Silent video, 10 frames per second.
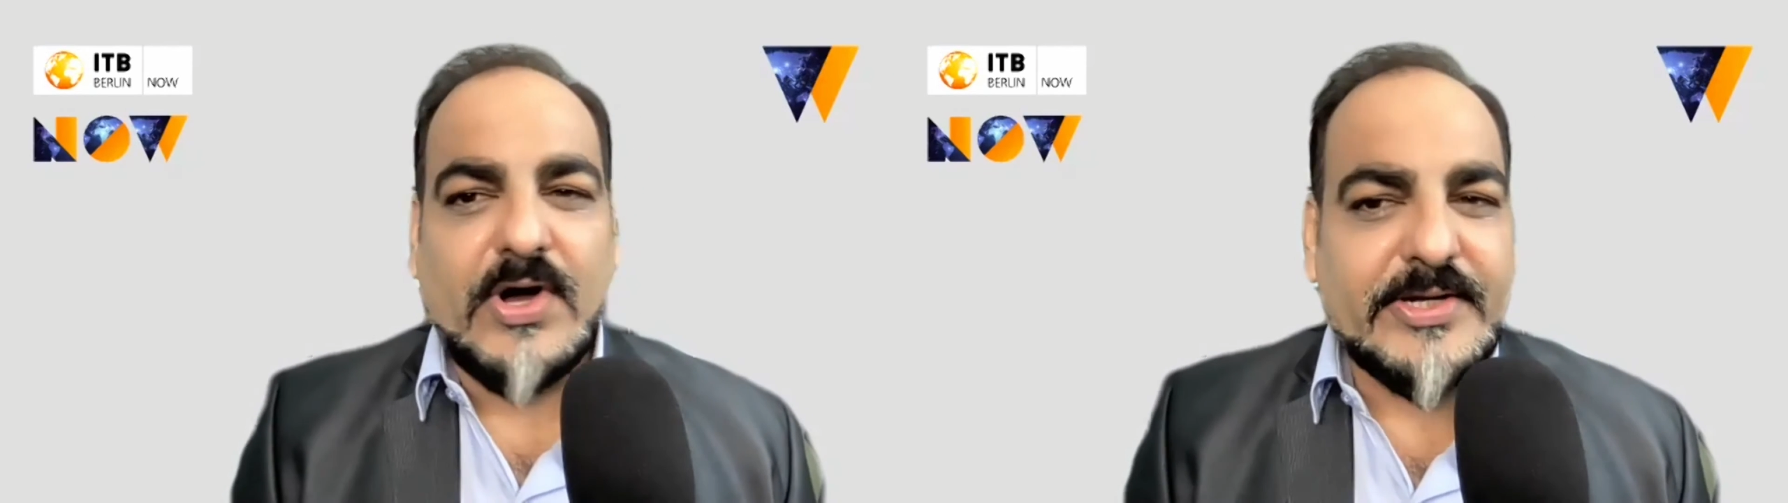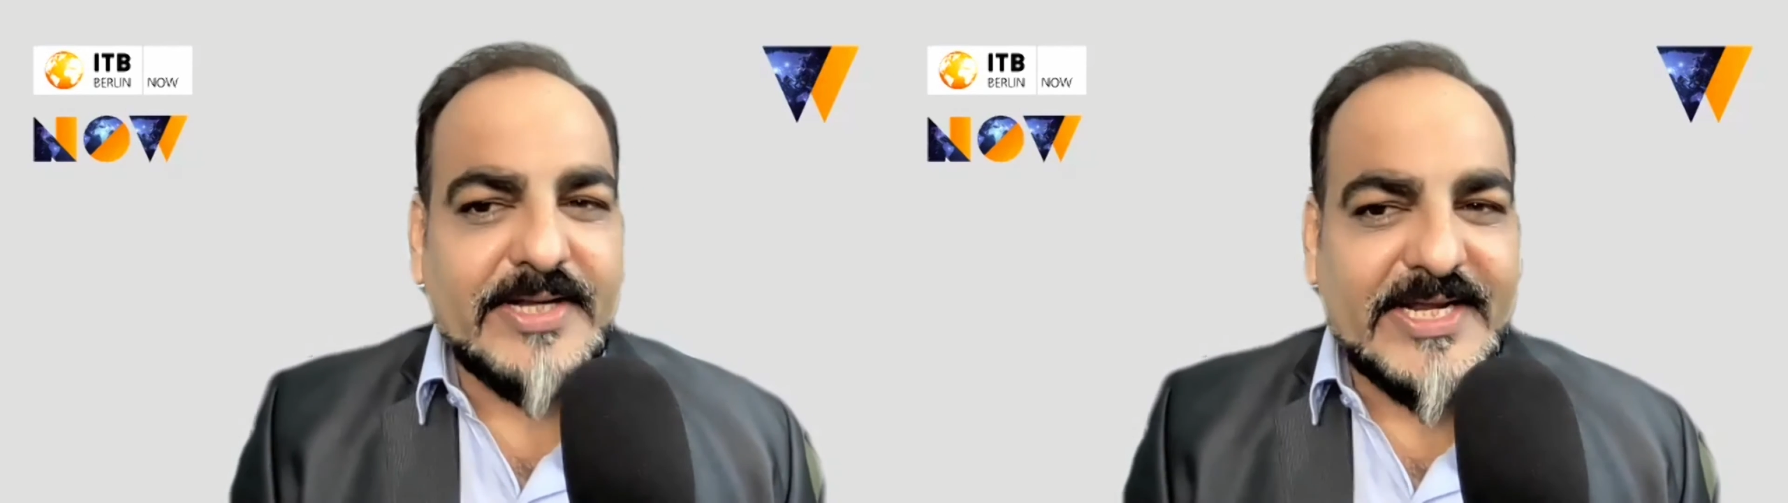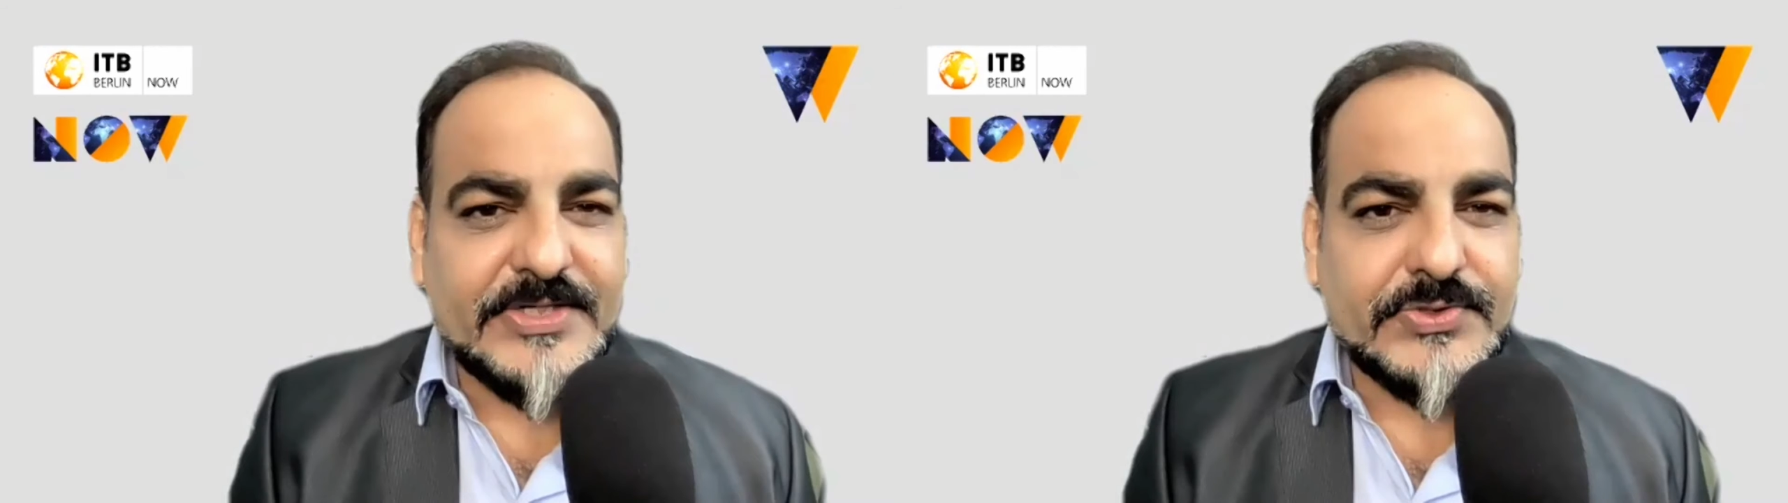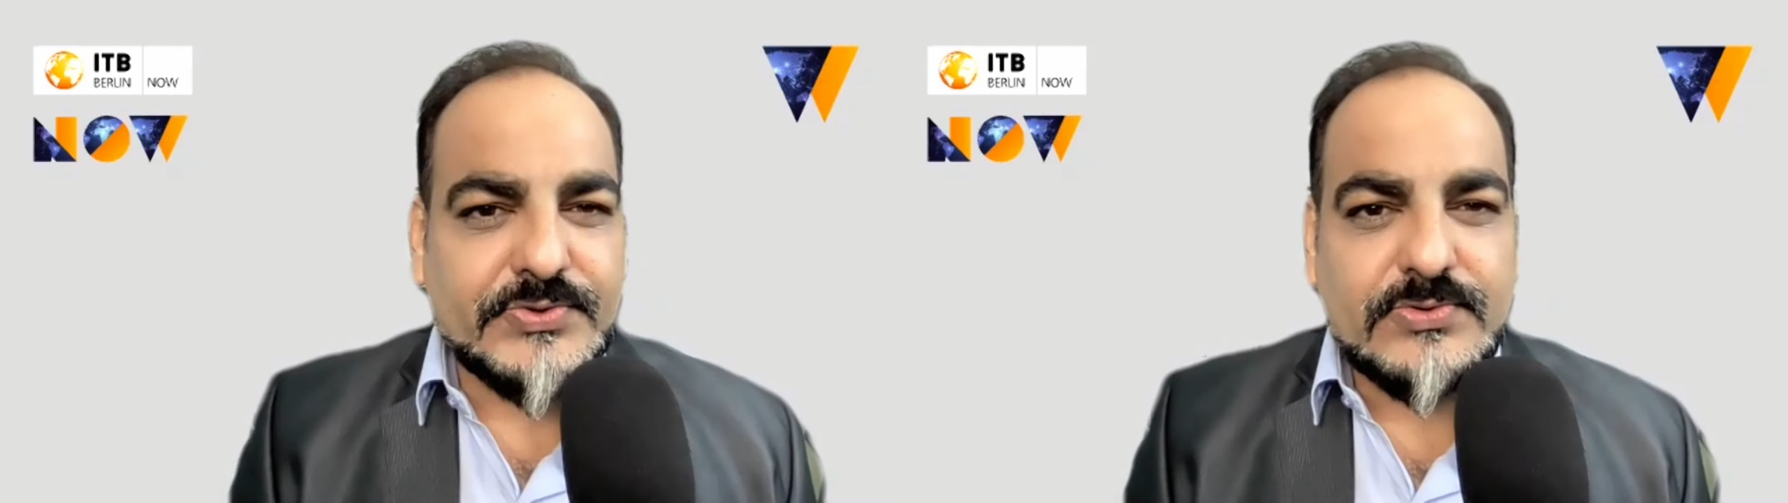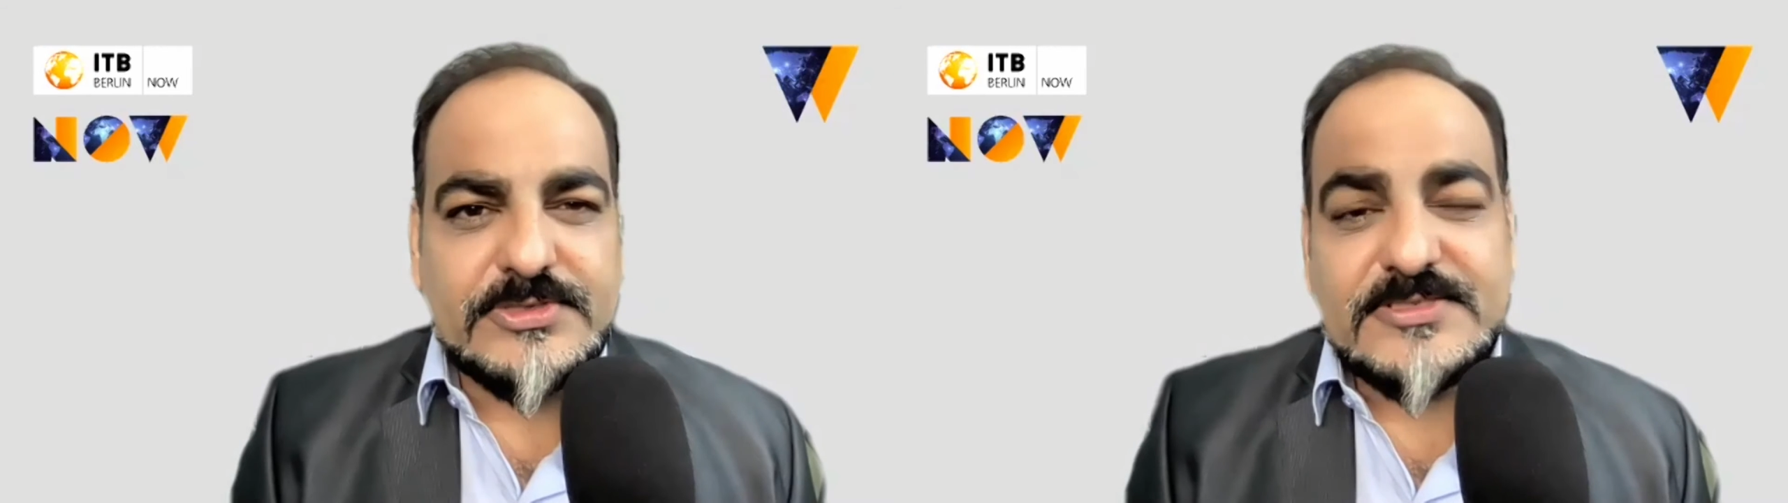online
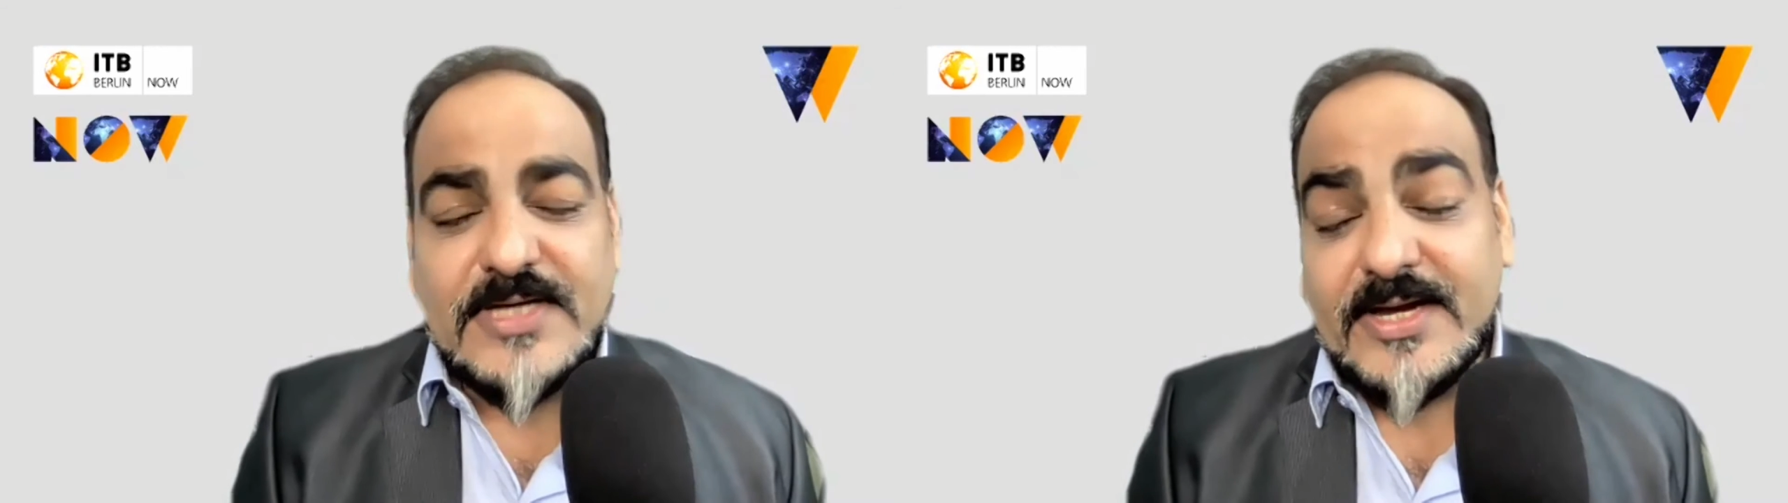tools.